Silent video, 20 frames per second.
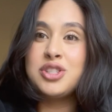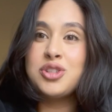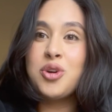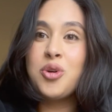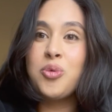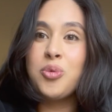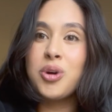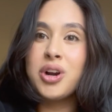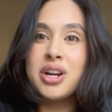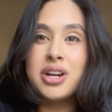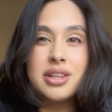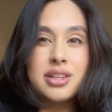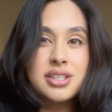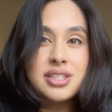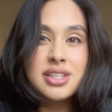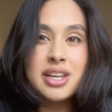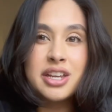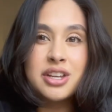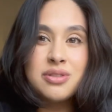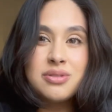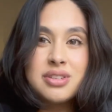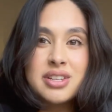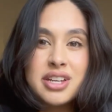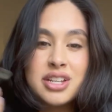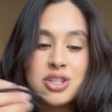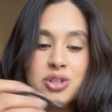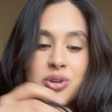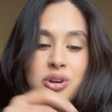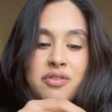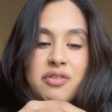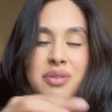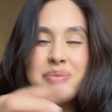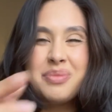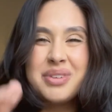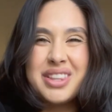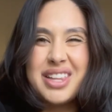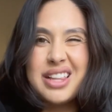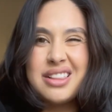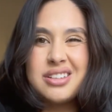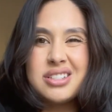don't work unless I use like two of them, but
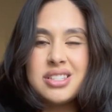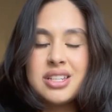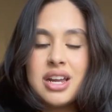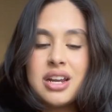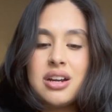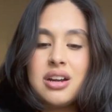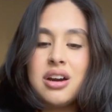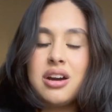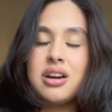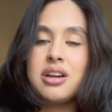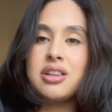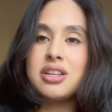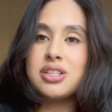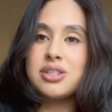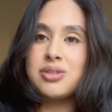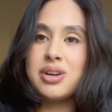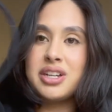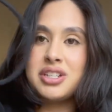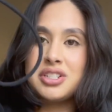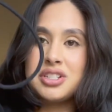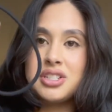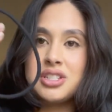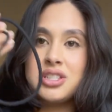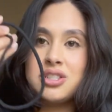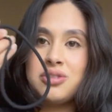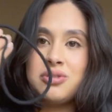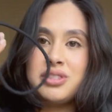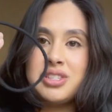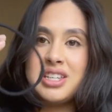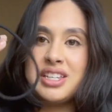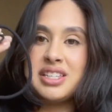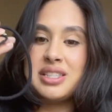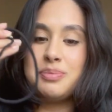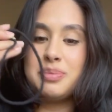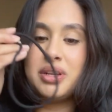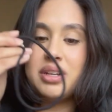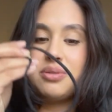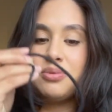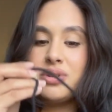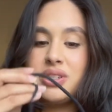that looks kind of ugly, so I just use these
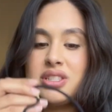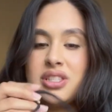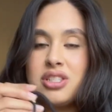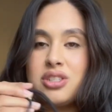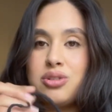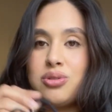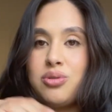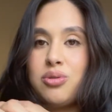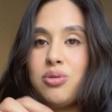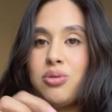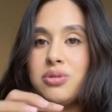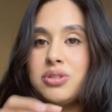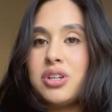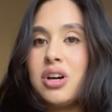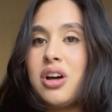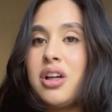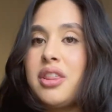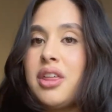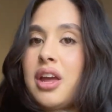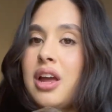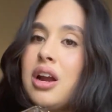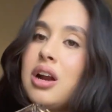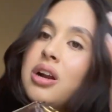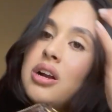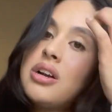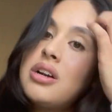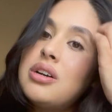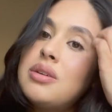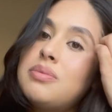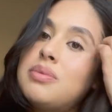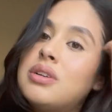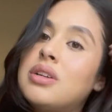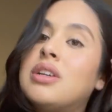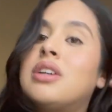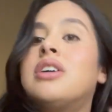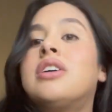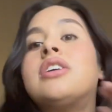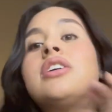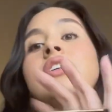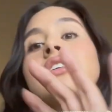big ones to hold all the hair off.
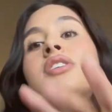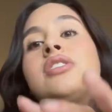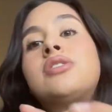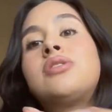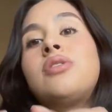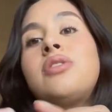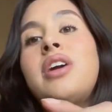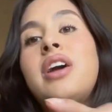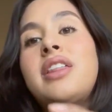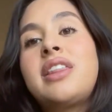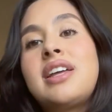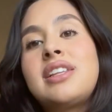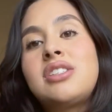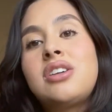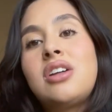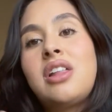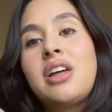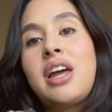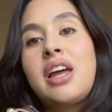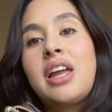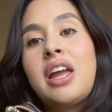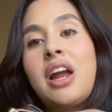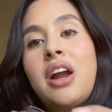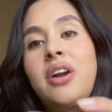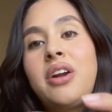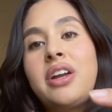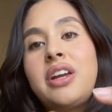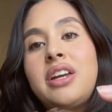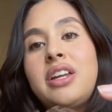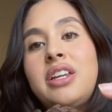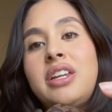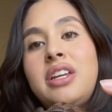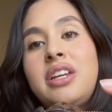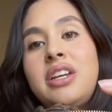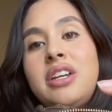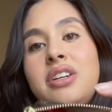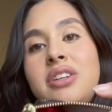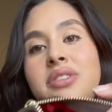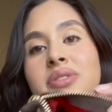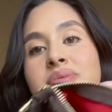So yeah, that's all I carry in
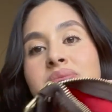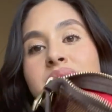here.